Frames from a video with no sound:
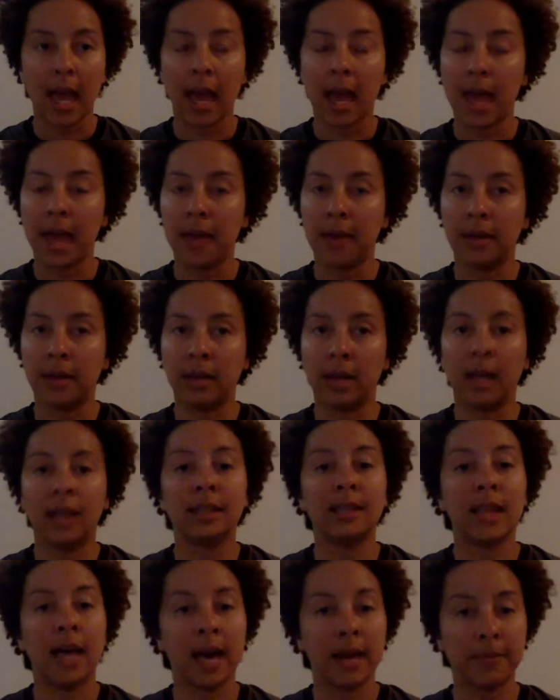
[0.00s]
and a
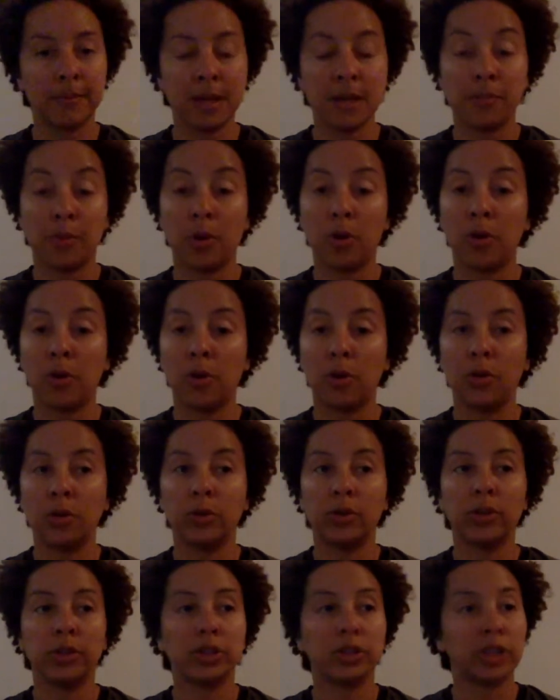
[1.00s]
lot of
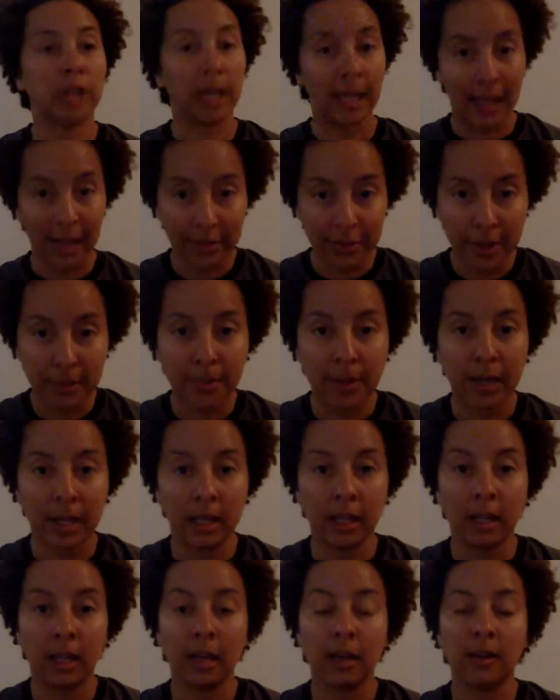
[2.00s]
people shell out the
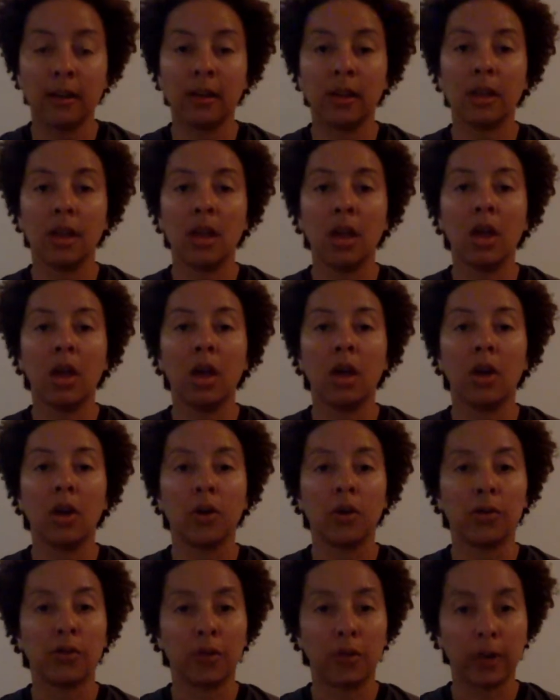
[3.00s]
money
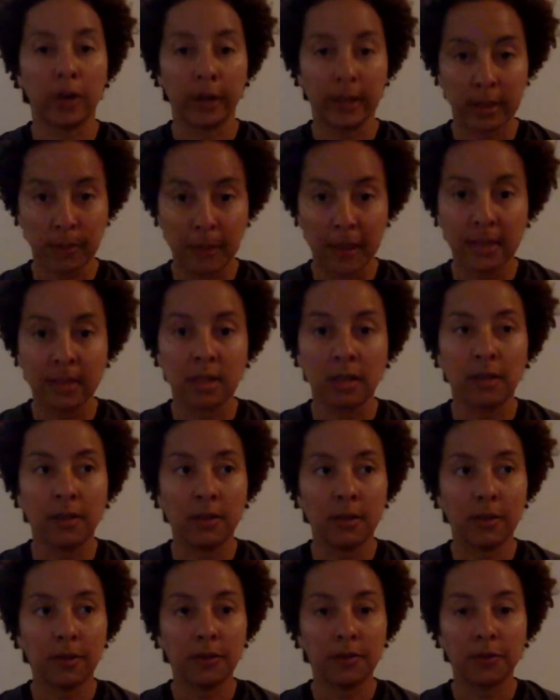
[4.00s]
for an
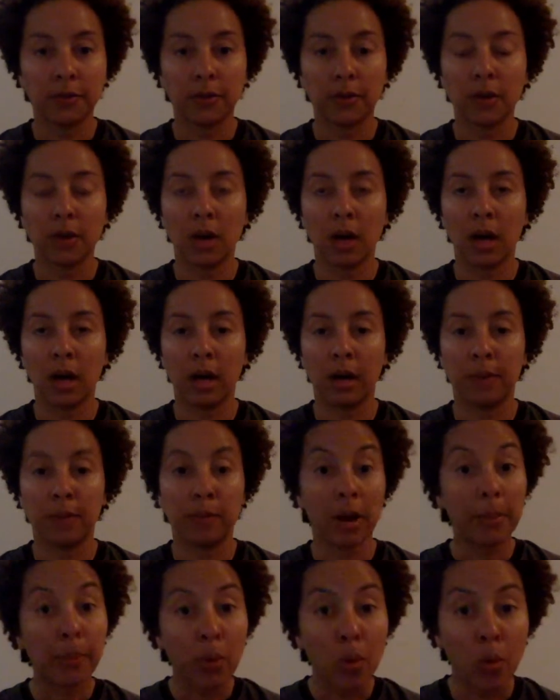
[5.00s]
expensive
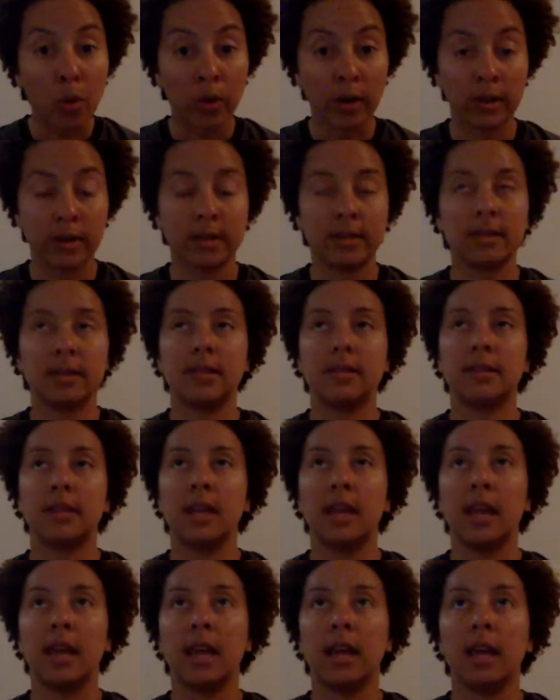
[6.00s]
prep course.
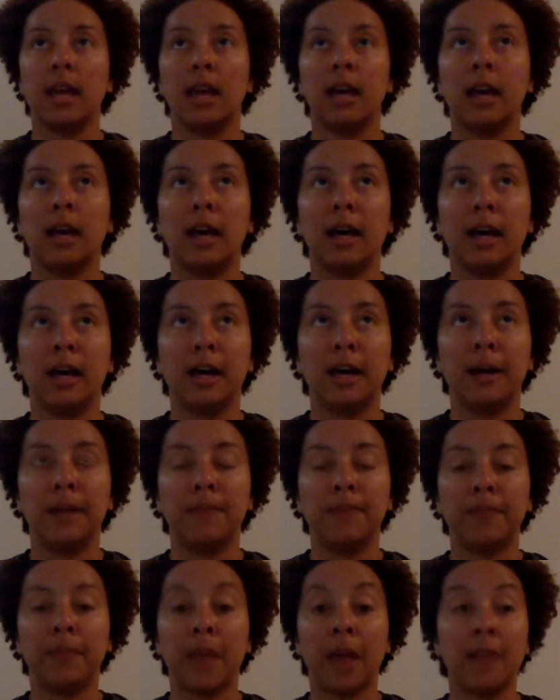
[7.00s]

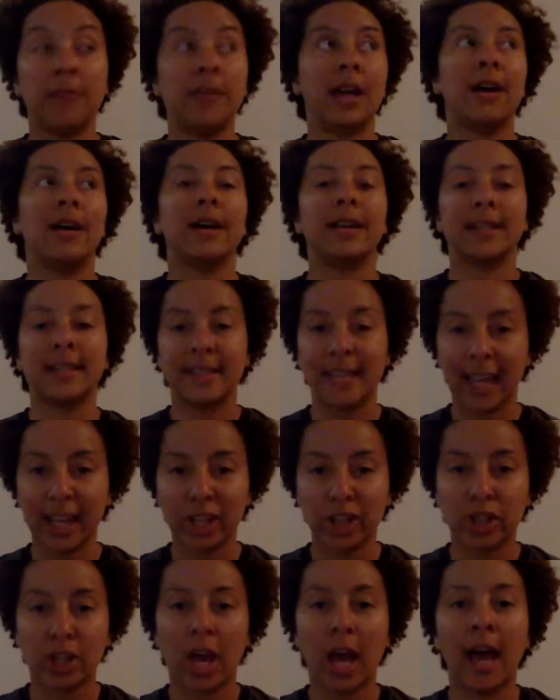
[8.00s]
I've now had a
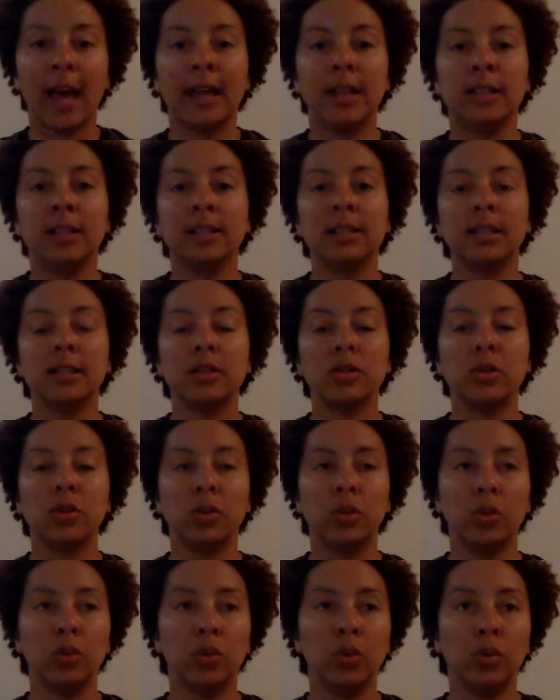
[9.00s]
second child
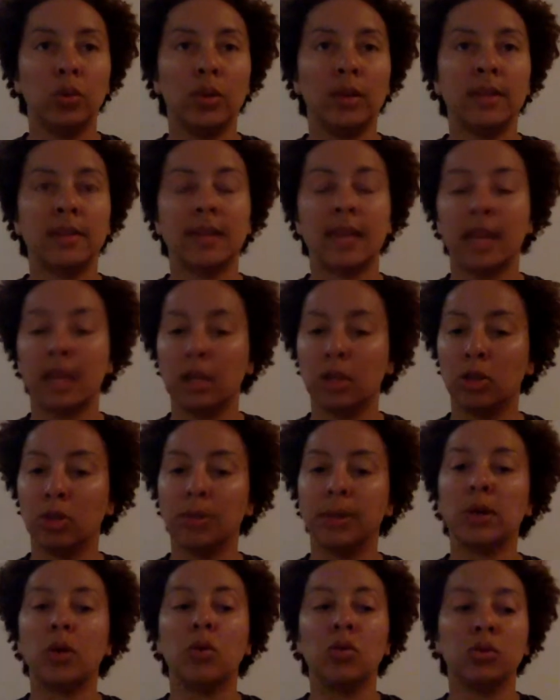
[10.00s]
who is getting a little
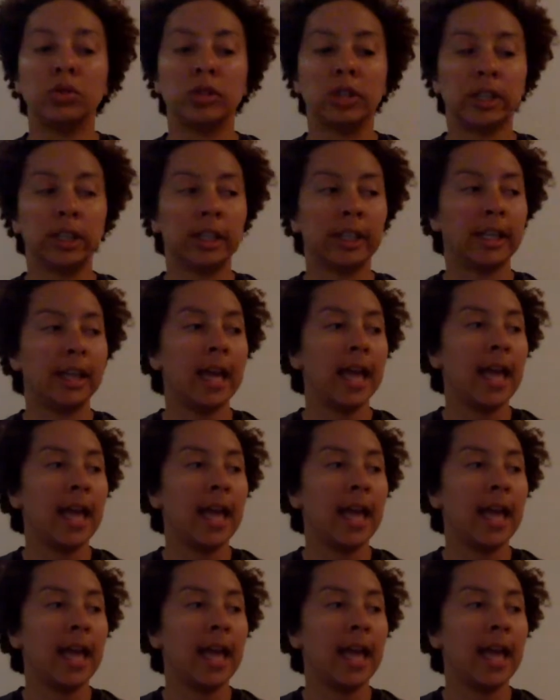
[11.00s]
bit older,